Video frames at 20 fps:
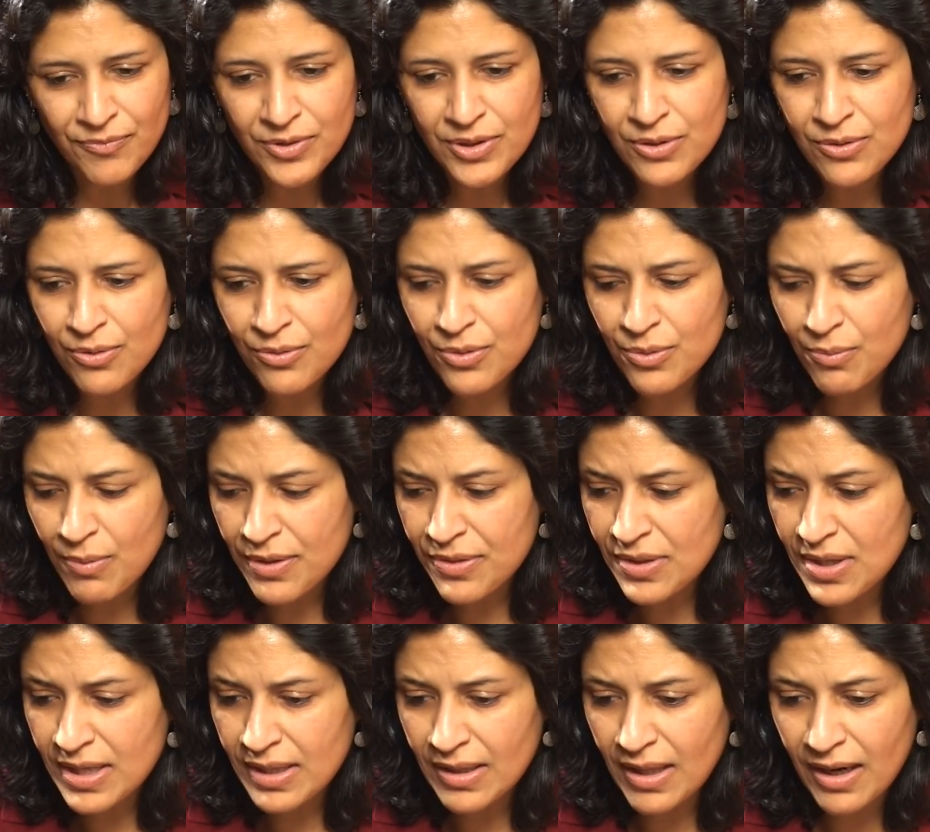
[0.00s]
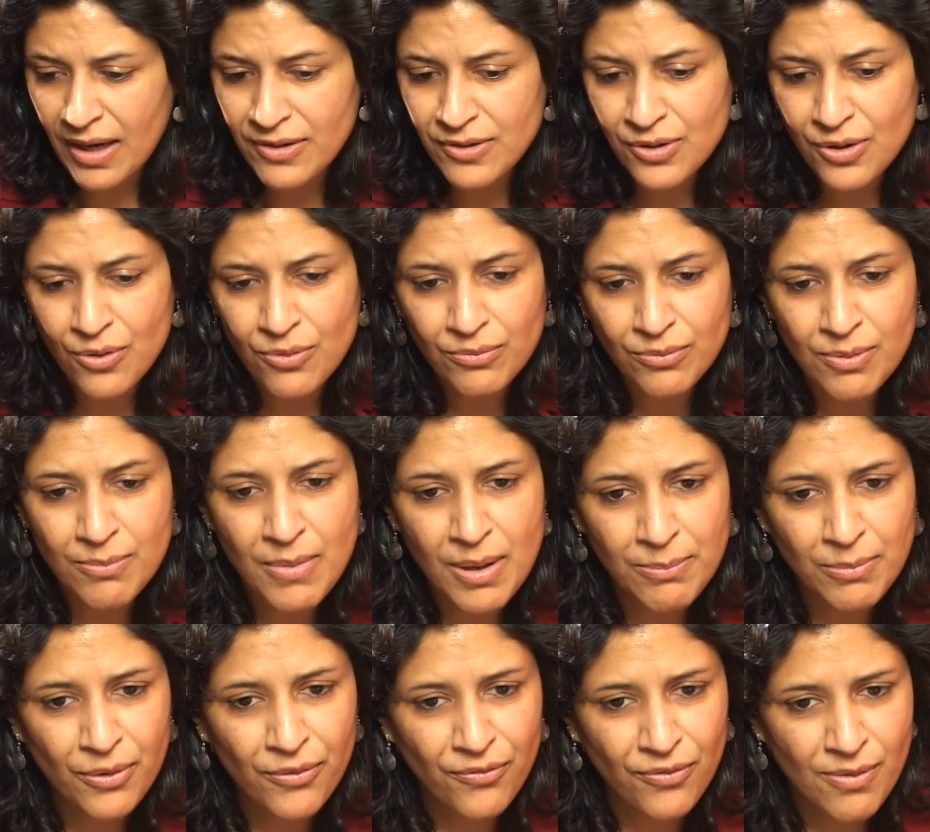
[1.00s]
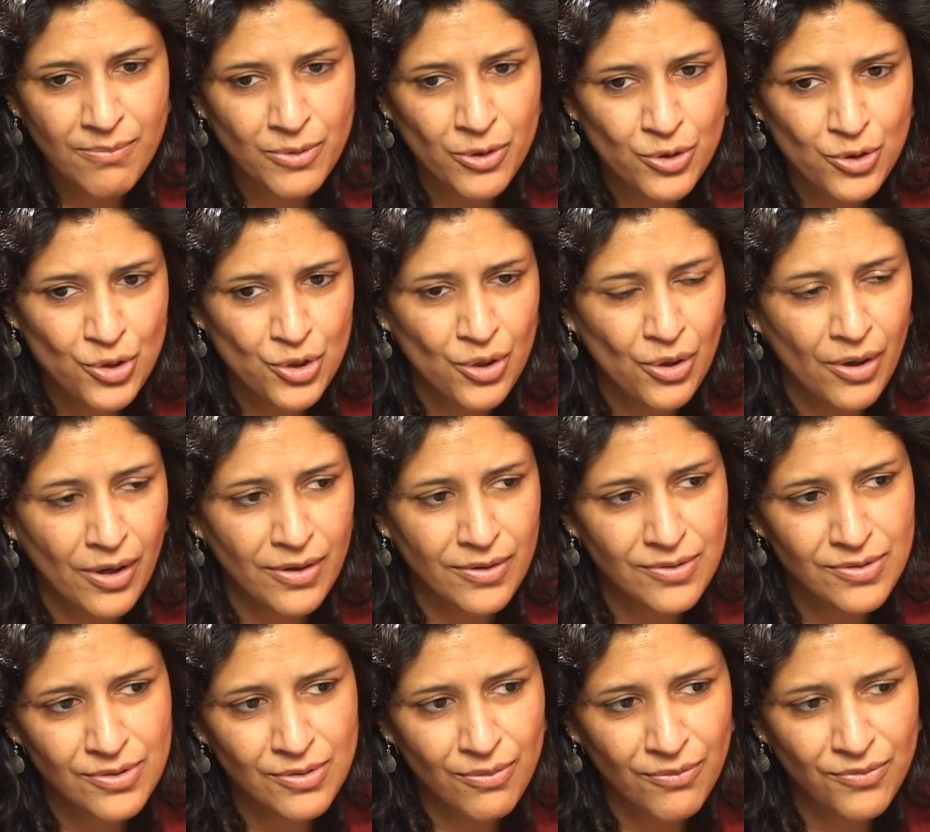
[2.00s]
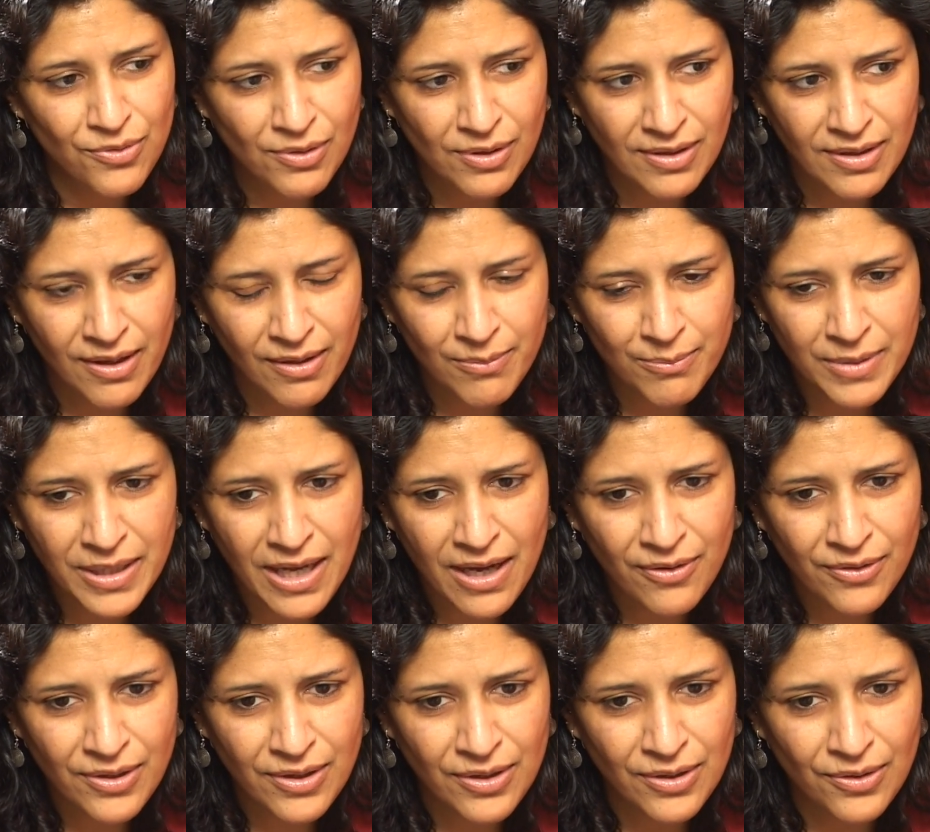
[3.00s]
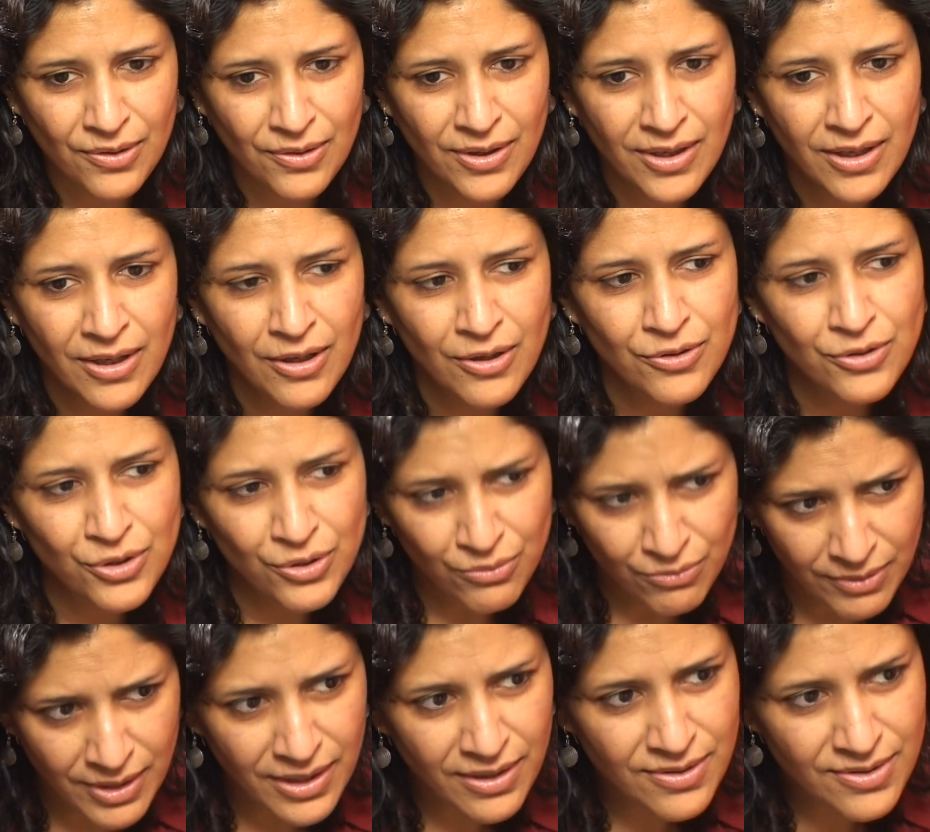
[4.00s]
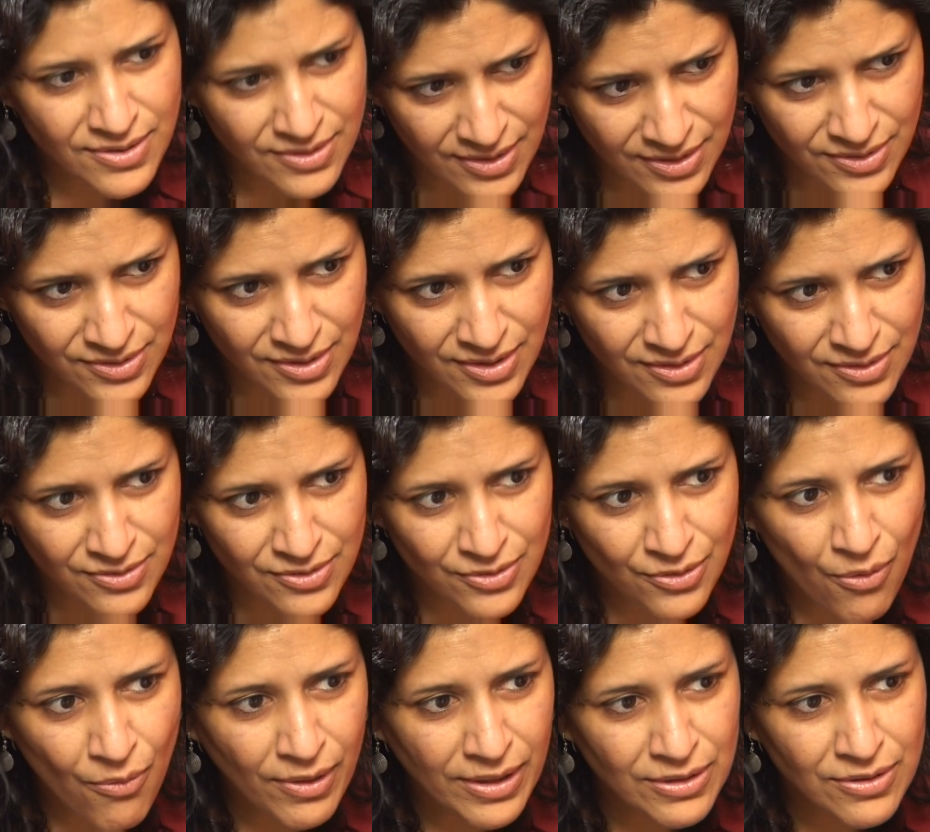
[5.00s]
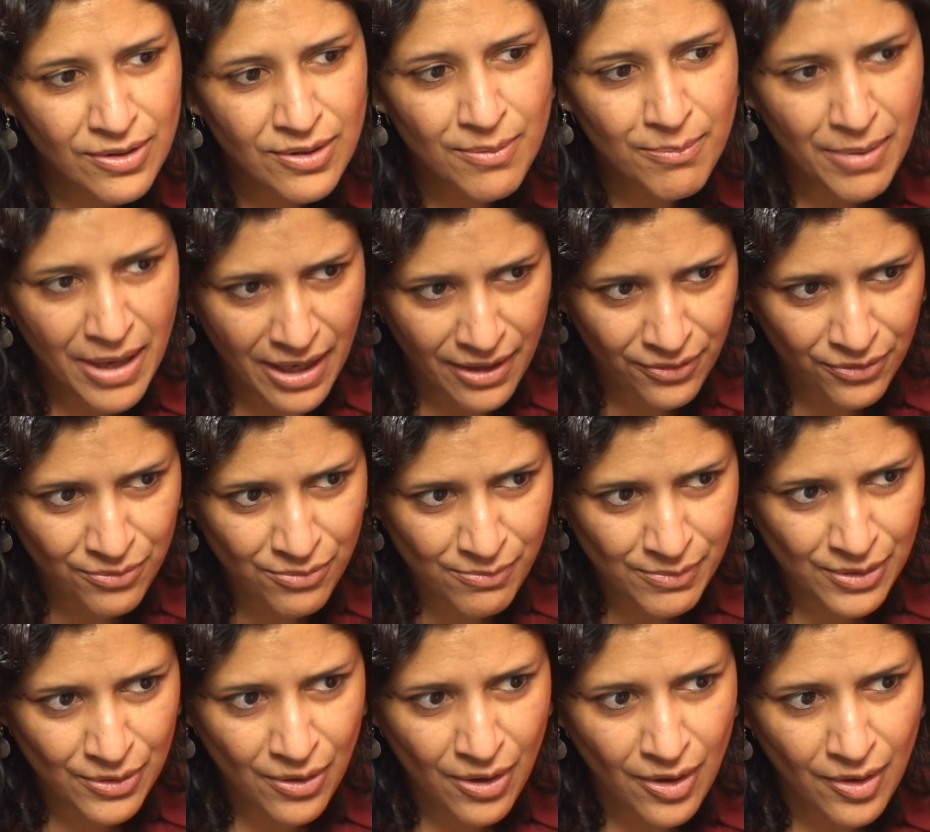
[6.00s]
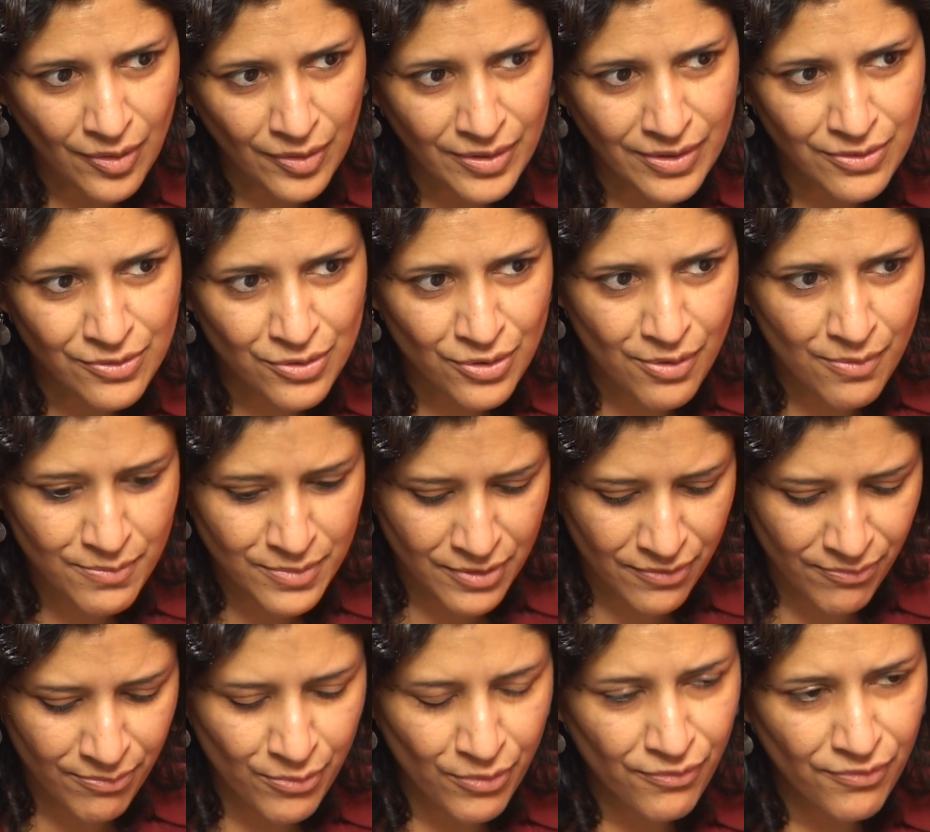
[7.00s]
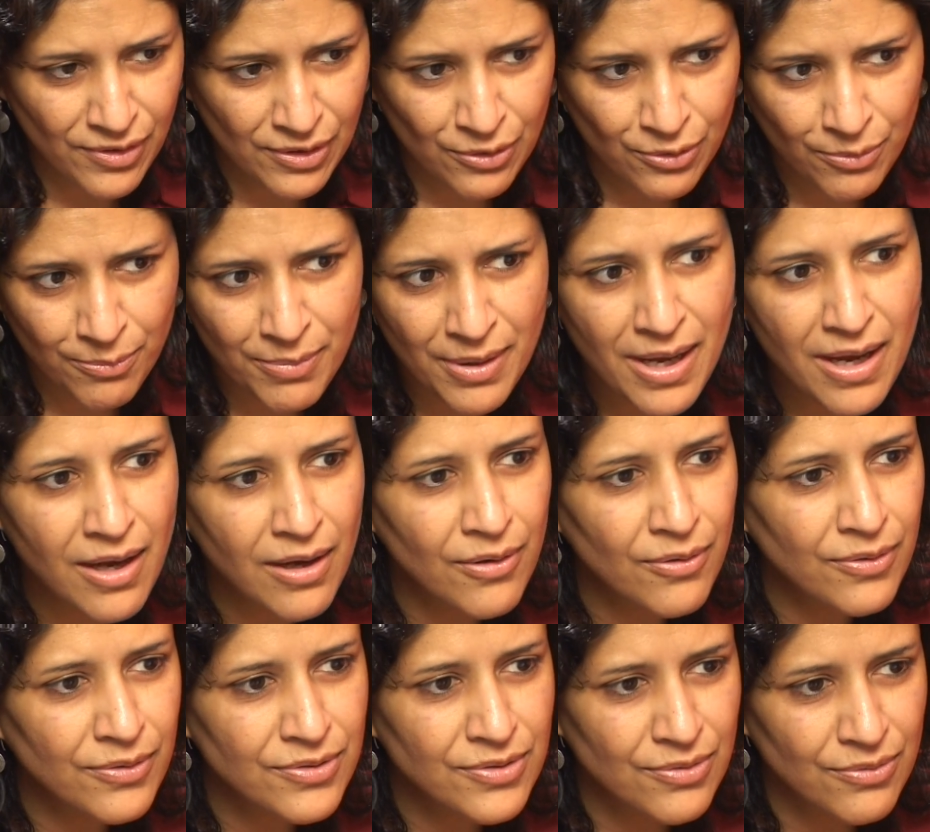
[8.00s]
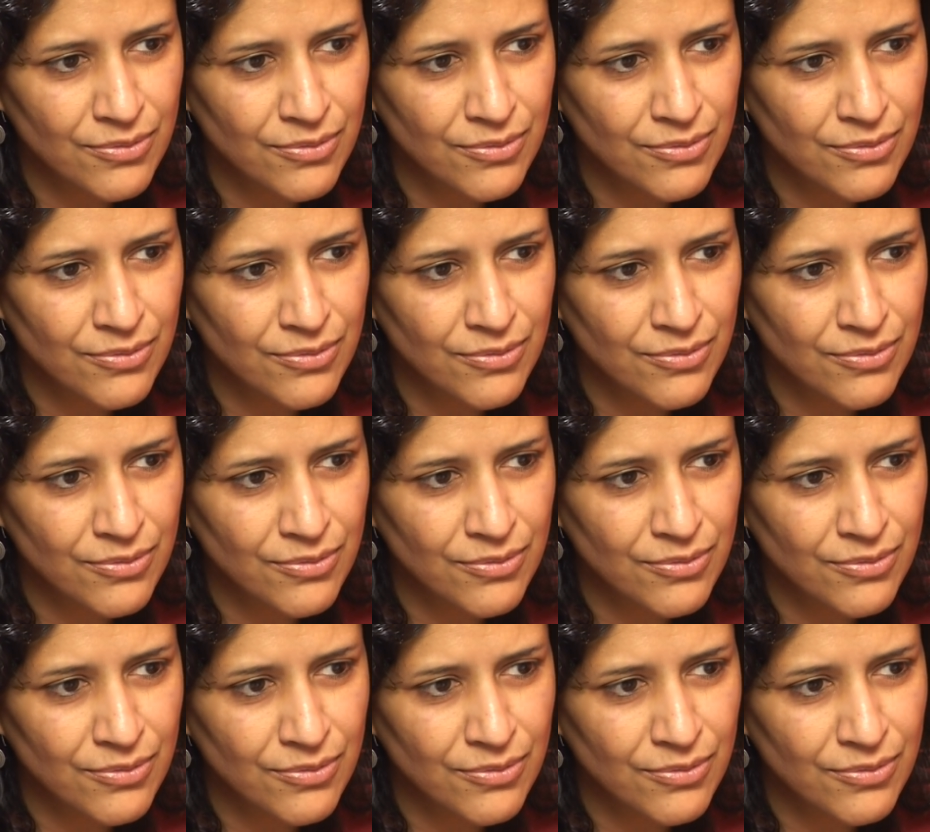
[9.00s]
You know, the one thing that I don't remember from your chart, so if you can help me out here, do you need assistance going to the bathroom at all in terms of moving your bowels